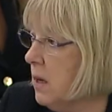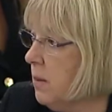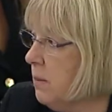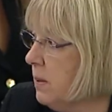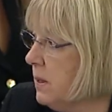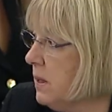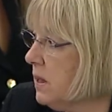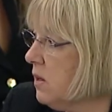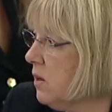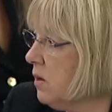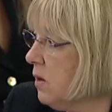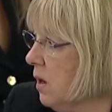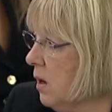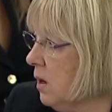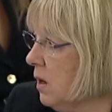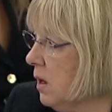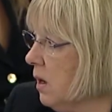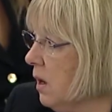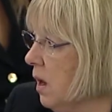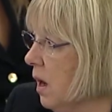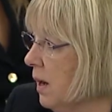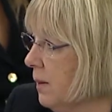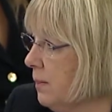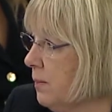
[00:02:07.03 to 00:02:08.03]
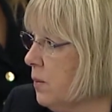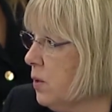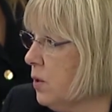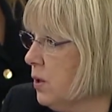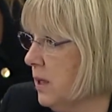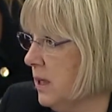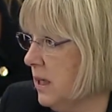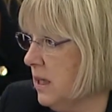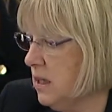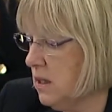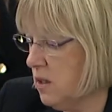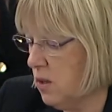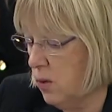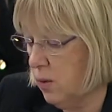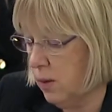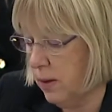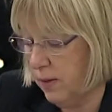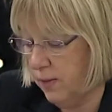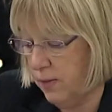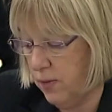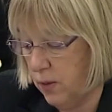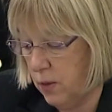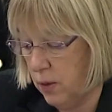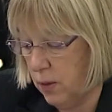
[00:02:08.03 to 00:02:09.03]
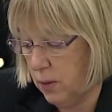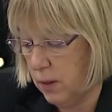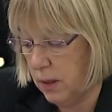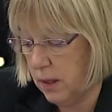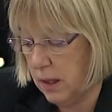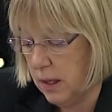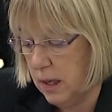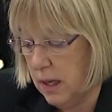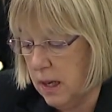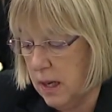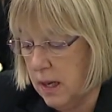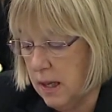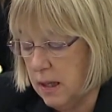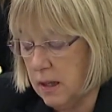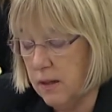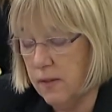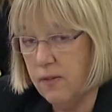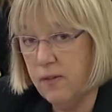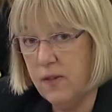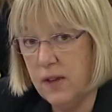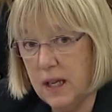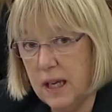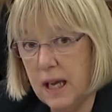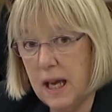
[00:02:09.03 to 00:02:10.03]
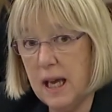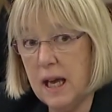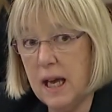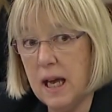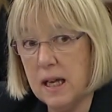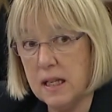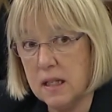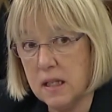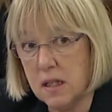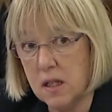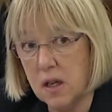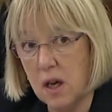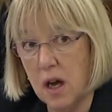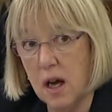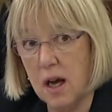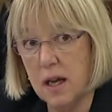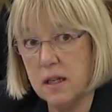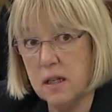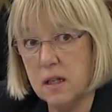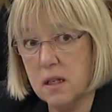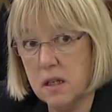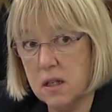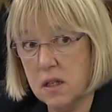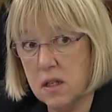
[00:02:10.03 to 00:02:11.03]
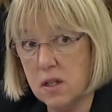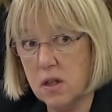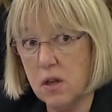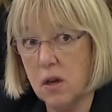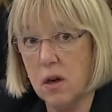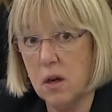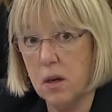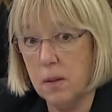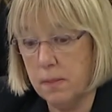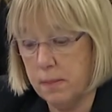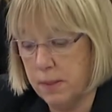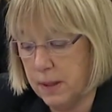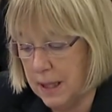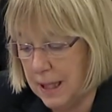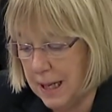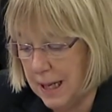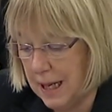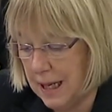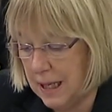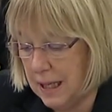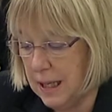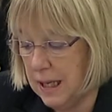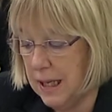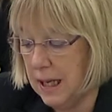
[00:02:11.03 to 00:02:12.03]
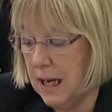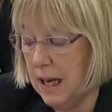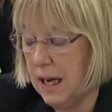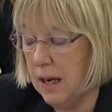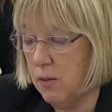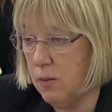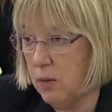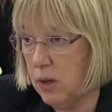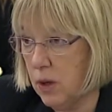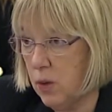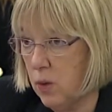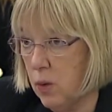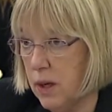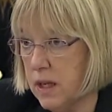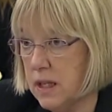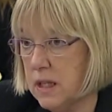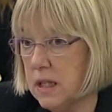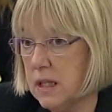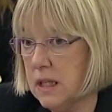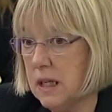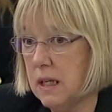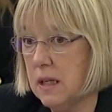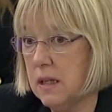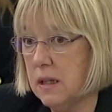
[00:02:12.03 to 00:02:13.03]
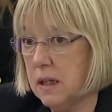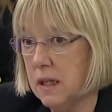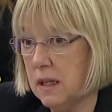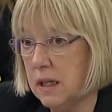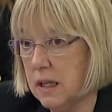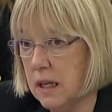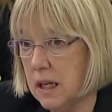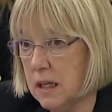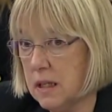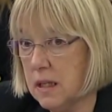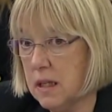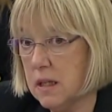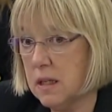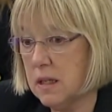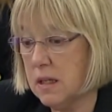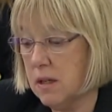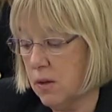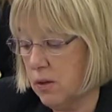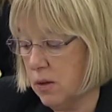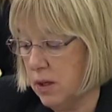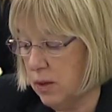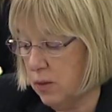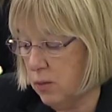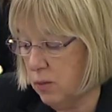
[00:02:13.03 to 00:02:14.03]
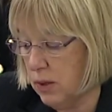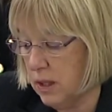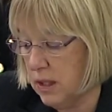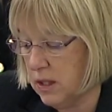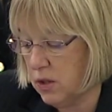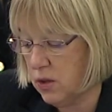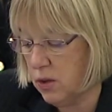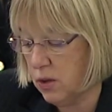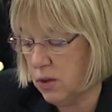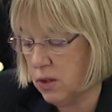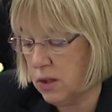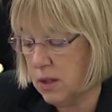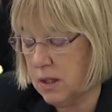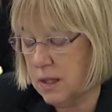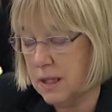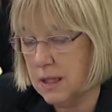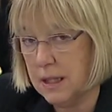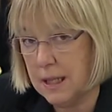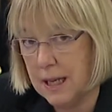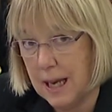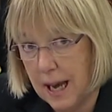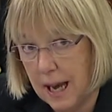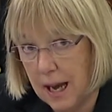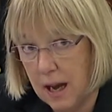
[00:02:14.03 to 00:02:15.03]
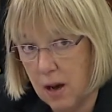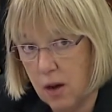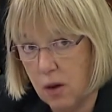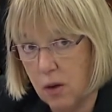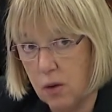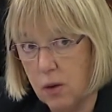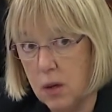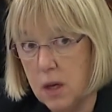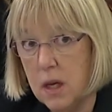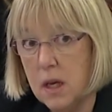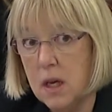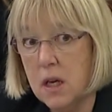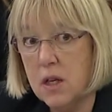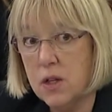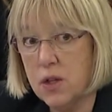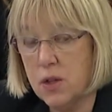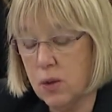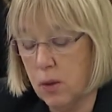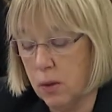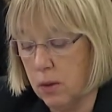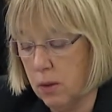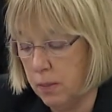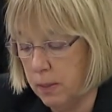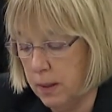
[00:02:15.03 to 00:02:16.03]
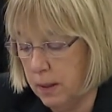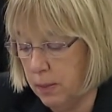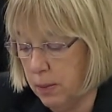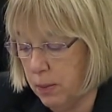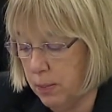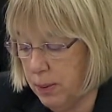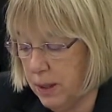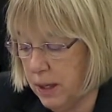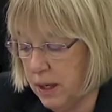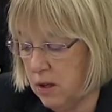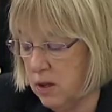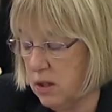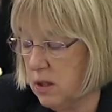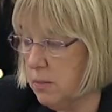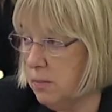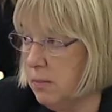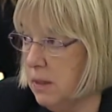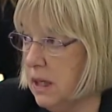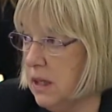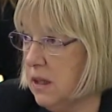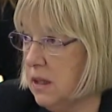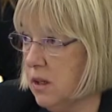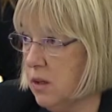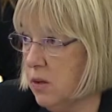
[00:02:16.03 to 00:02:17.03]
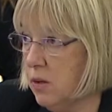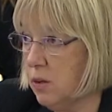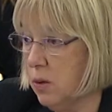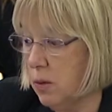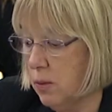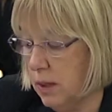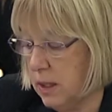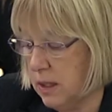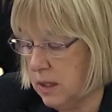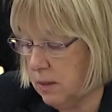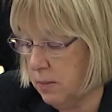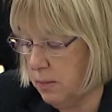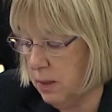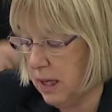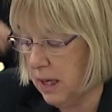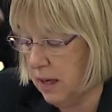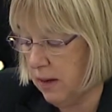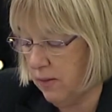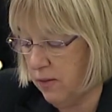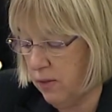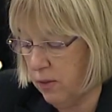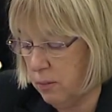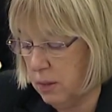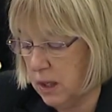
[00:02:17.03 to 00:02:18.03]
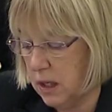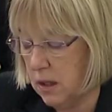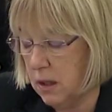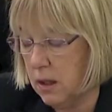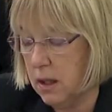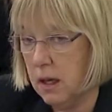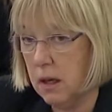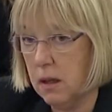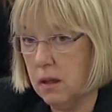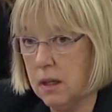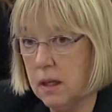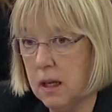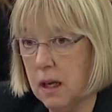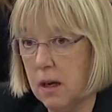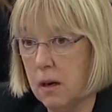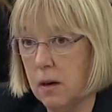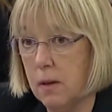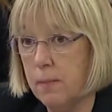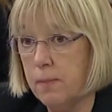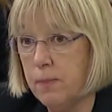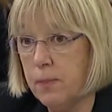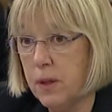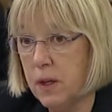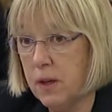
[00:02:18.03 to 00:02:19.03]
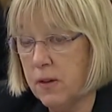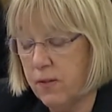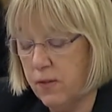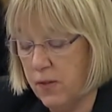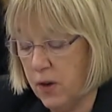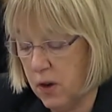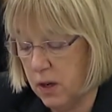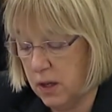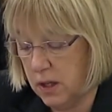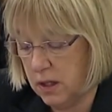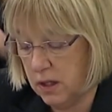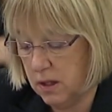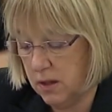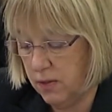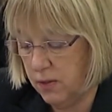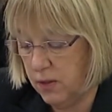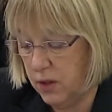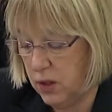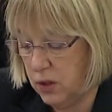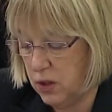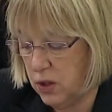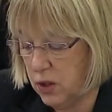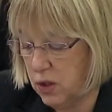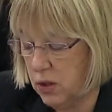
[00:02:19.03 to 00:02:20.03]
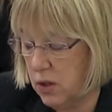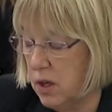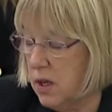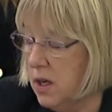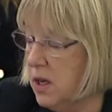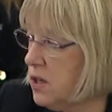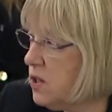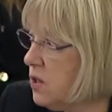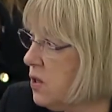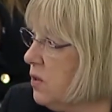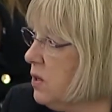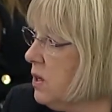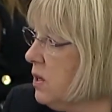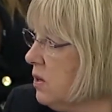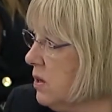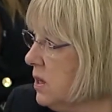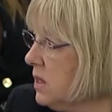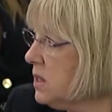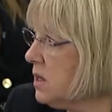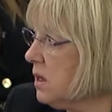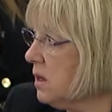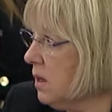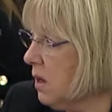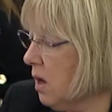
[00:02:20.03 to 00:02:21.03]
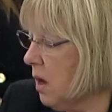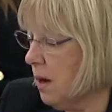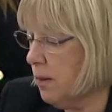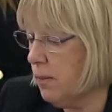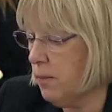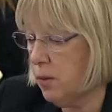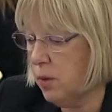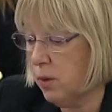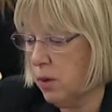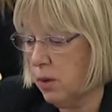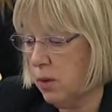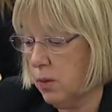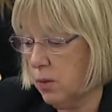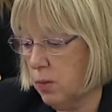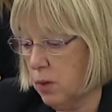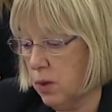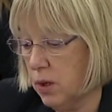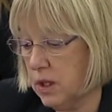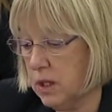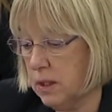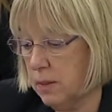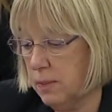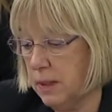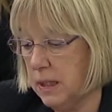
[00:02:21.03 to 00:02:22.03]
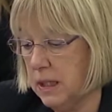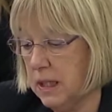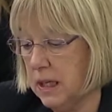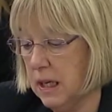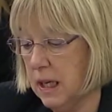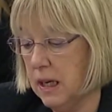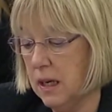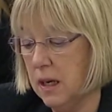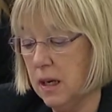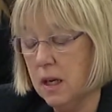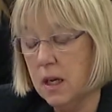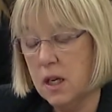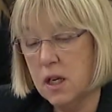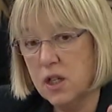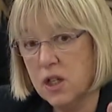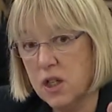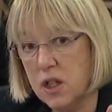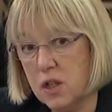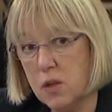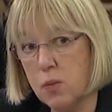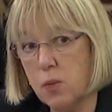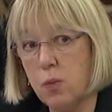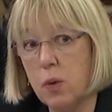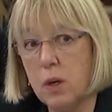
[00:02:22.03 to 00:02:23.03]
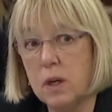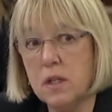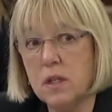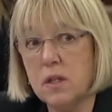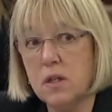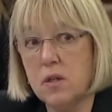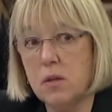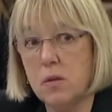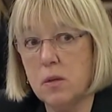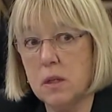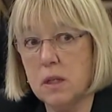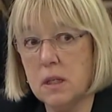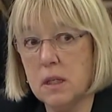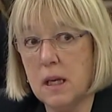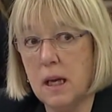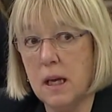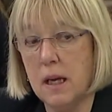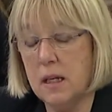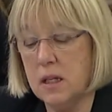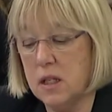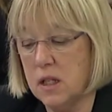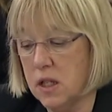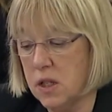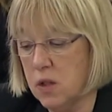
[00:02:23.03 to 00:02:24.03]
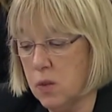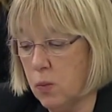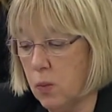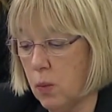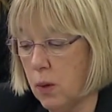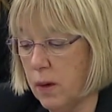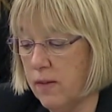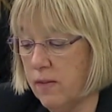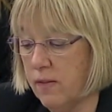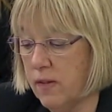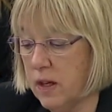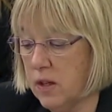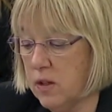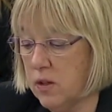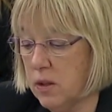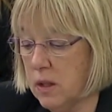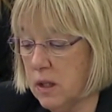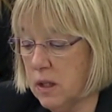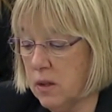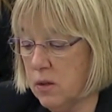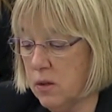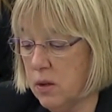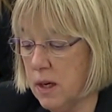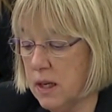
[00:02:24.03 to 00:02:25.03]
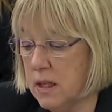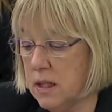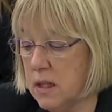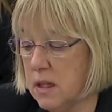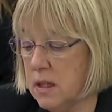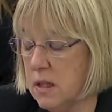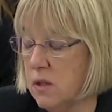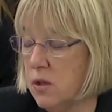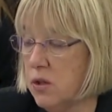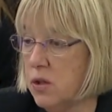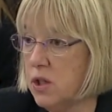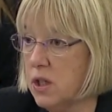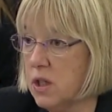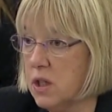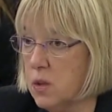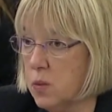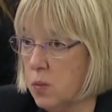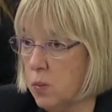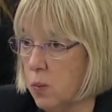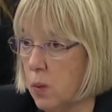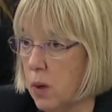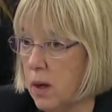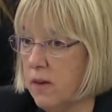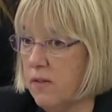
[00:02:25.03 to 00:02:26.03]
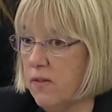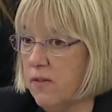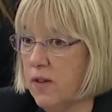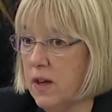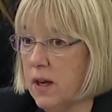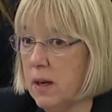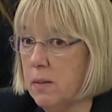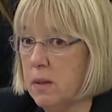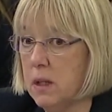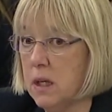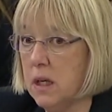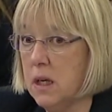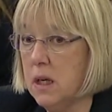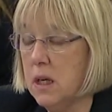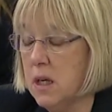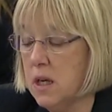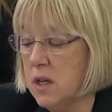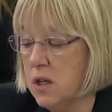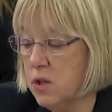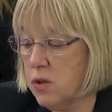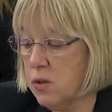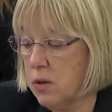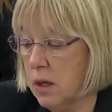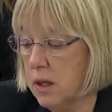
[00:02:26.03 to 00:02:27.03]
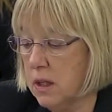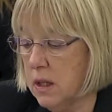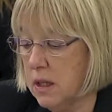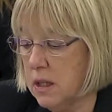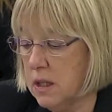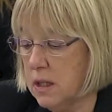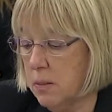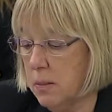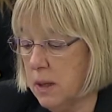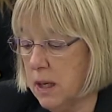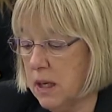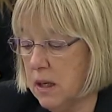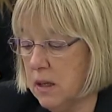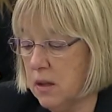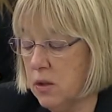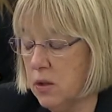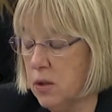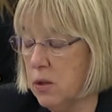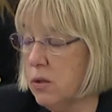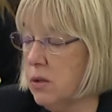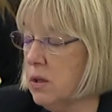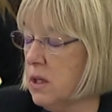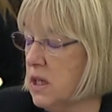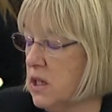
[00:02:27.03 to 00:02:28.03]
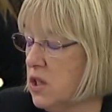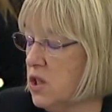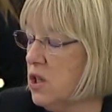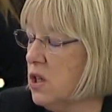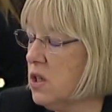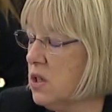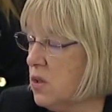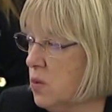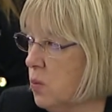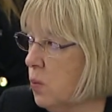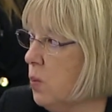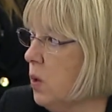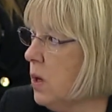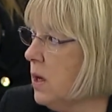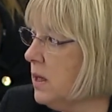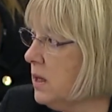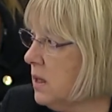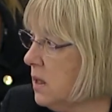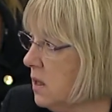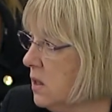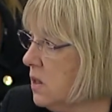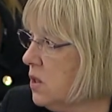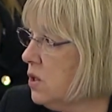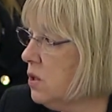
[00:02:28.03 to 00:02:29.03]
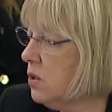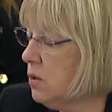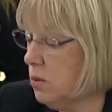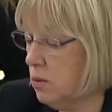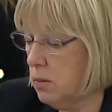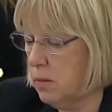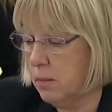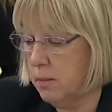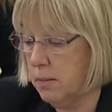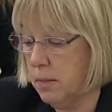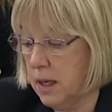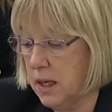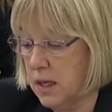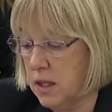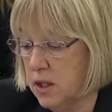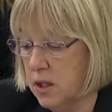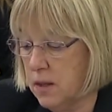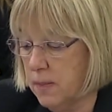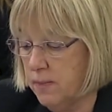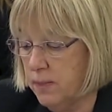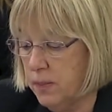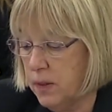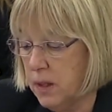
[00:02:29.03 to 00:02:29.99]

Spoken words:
but there are a lot more needs going forward. The VA has got to start planning and requesting the necessary resources now so it'll be prepared to meet the growing demand for mental health care far into the future. So there is a lot more work to be done. Just one suicide, just one veteran in crisis, or just one family struggling to make it through is just one too much.